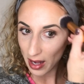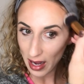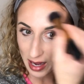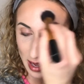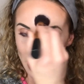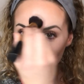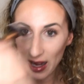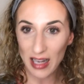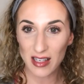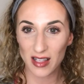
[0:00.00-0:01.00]
And
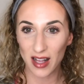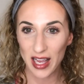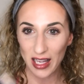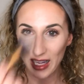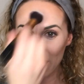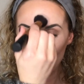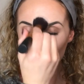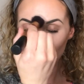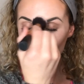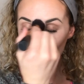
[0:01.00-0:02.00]
it's like, it's
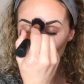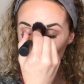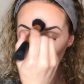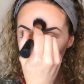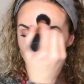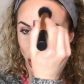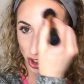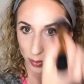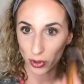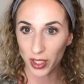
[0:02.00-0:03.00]
not super
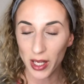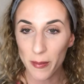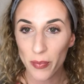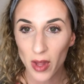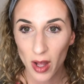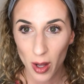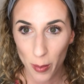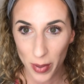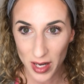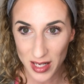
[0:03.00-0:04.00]
shimmery,
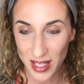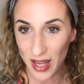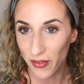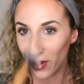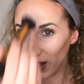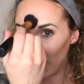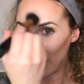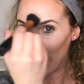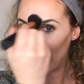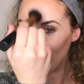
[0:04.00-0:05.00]
but it definitely
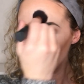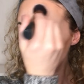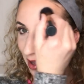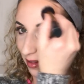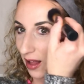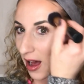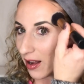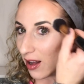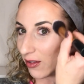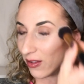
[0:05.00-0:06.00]
adds a lot
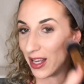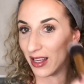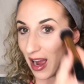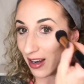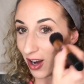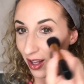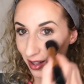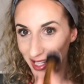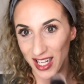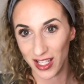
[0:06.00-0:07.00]
of like, I call it
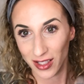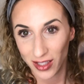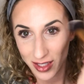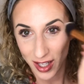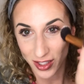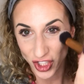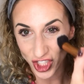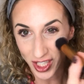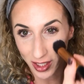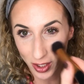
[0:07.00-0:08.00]
like a
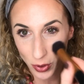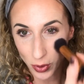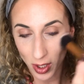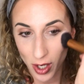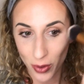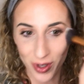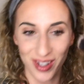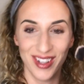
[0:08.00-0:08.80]
J-Lo glow.